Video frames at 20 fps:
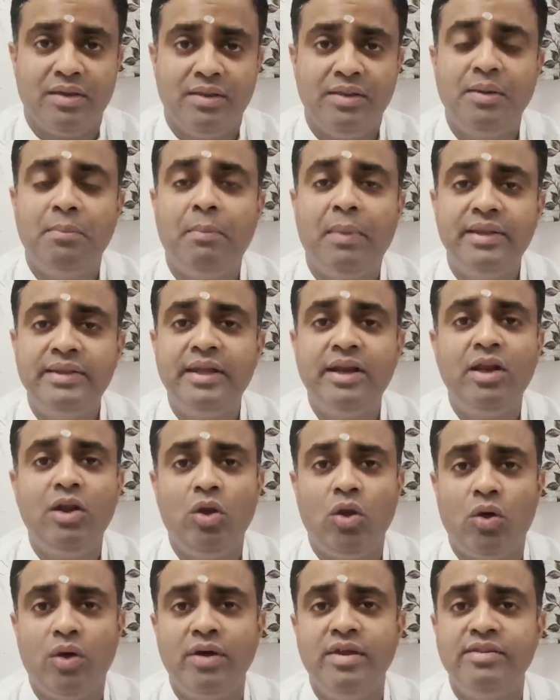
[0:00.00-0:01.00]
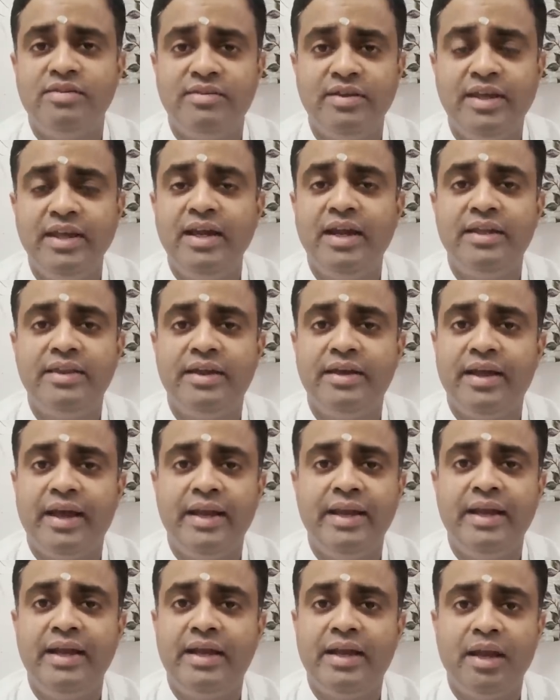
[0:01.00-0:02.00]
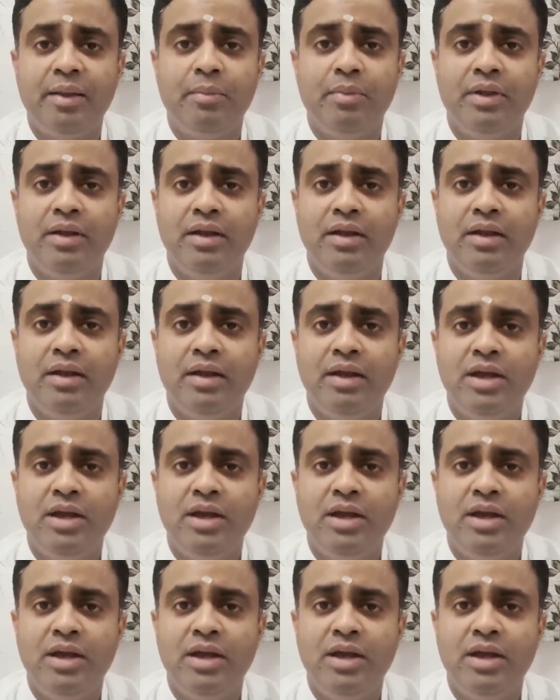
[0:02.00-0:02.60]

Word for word: The mother-in-law is sitting at the dining table,